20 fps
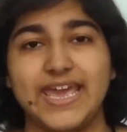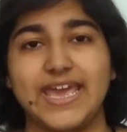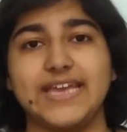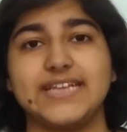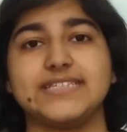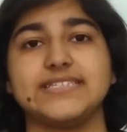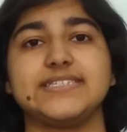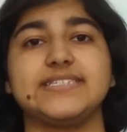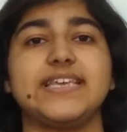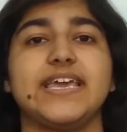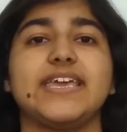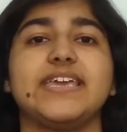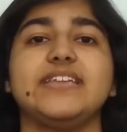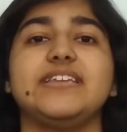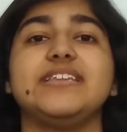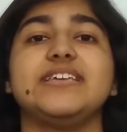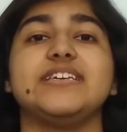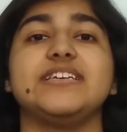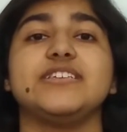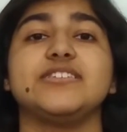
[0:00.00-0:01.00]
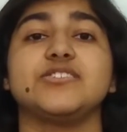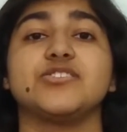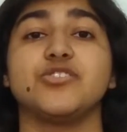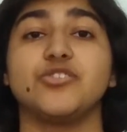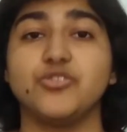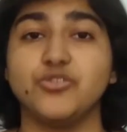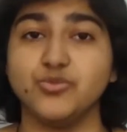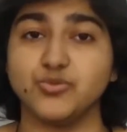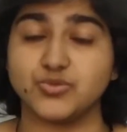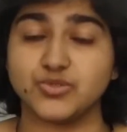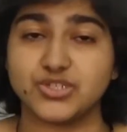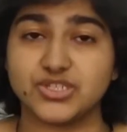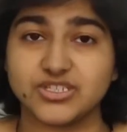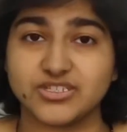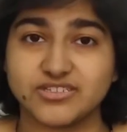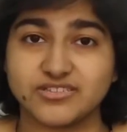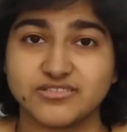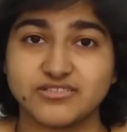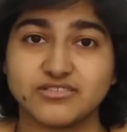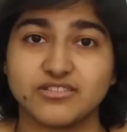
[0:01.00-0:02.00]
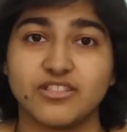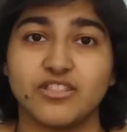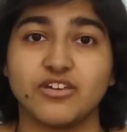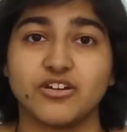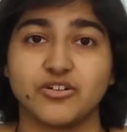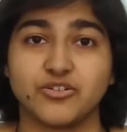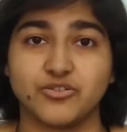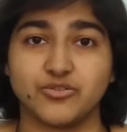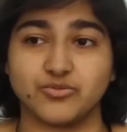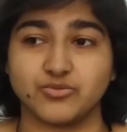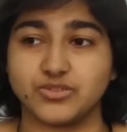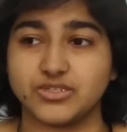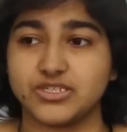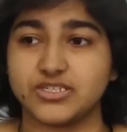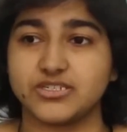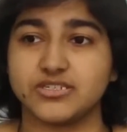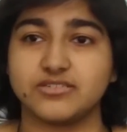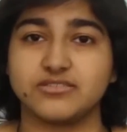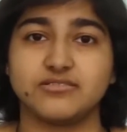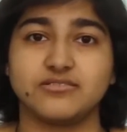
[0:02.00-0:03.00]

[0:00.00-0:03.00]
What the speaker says: and second is Groot the Groot.